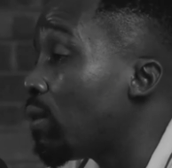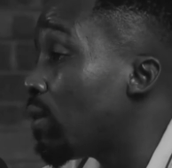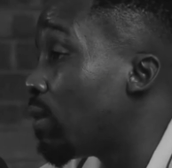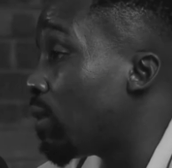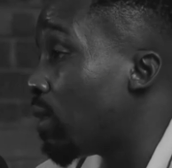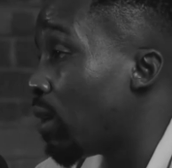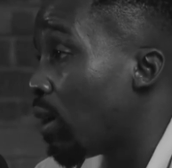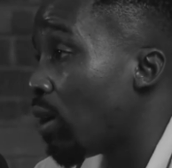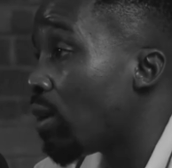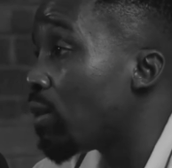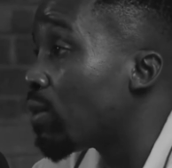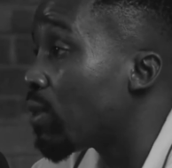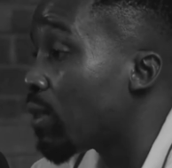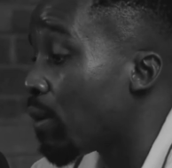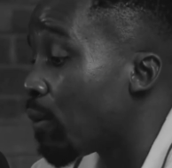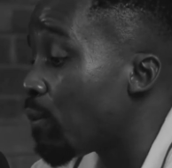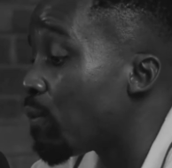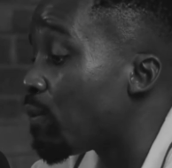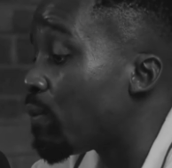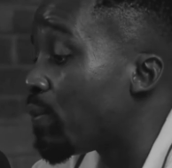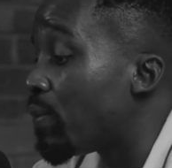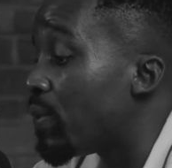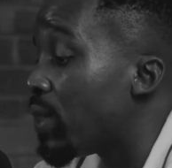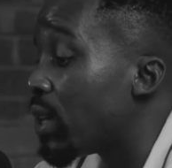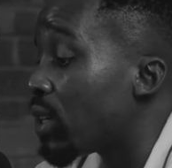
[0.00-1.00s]

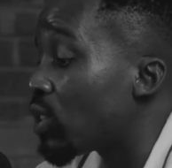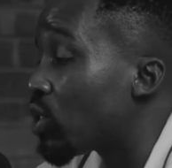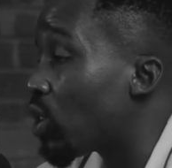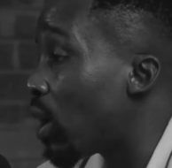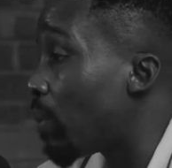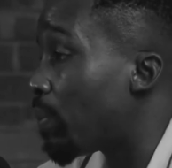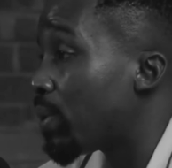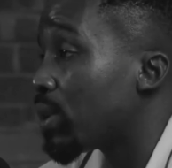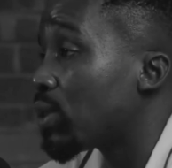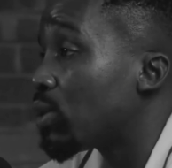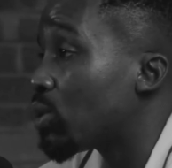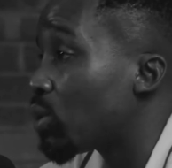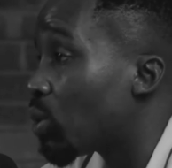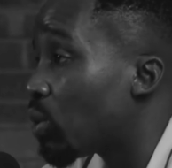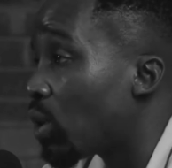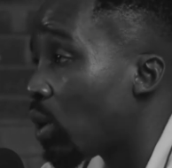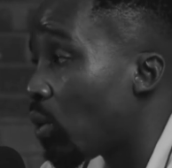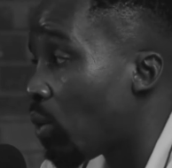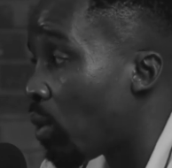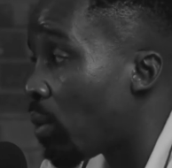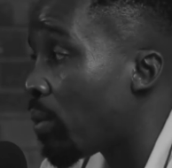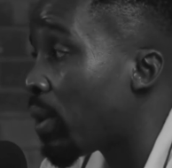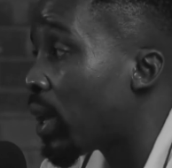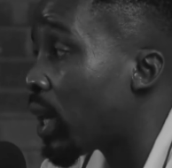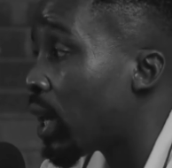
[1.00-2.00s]
the sharpest tool a
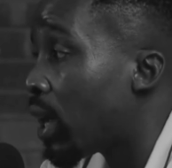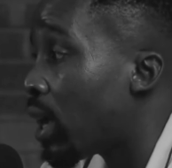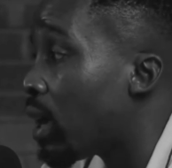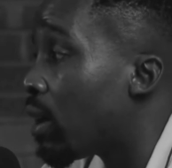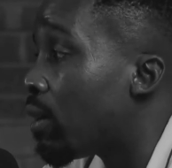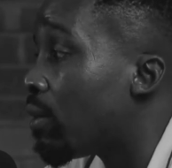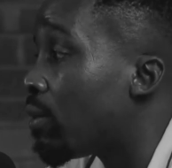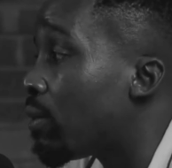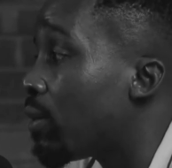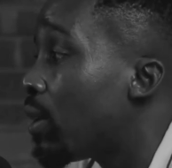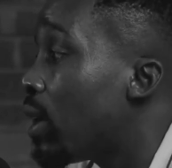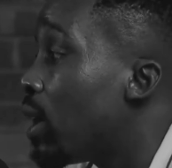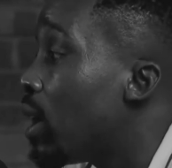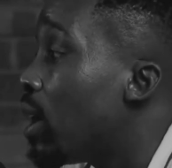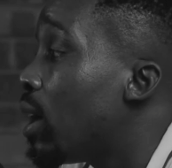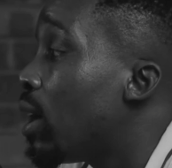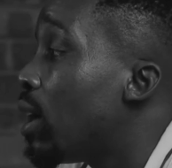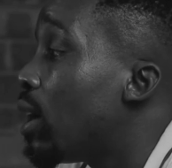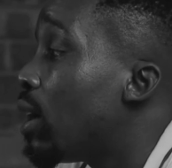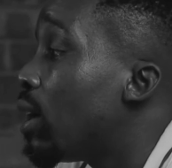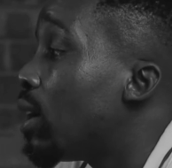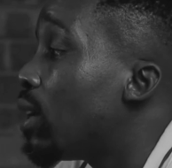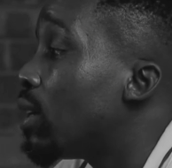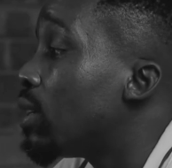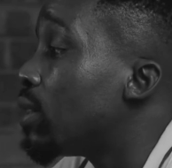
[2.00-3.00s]
woman have
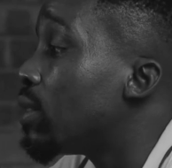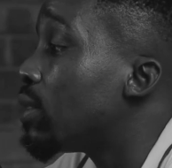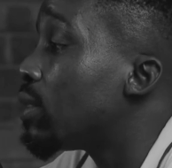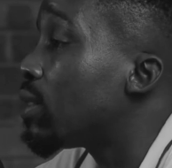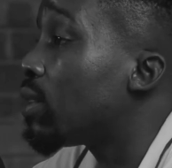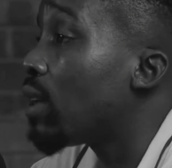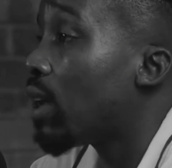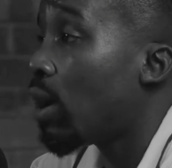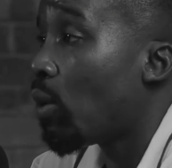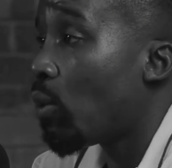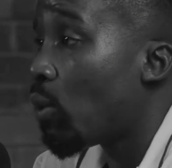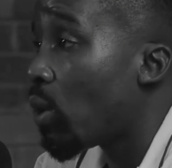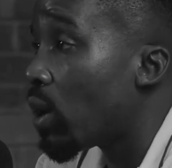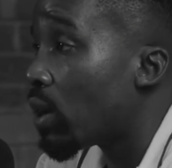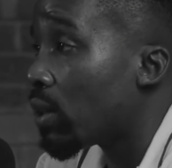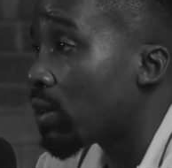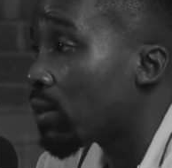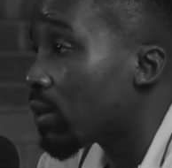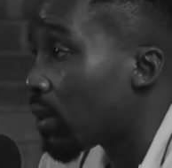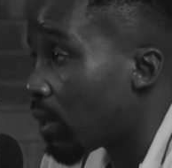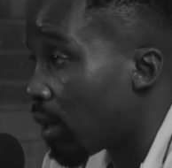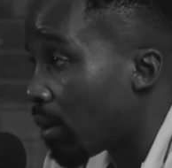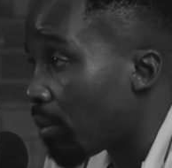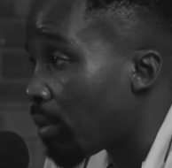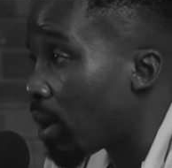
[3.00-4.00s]
is her
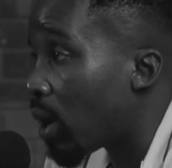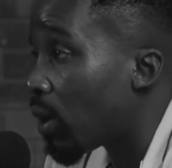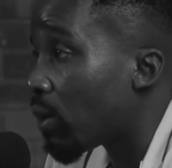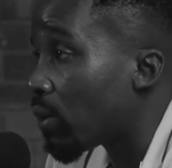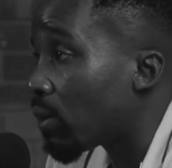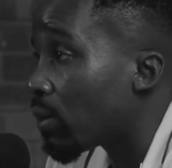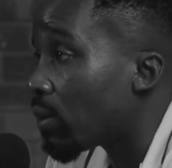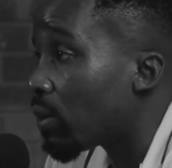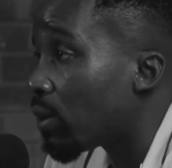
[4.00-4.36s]
words and her mouth.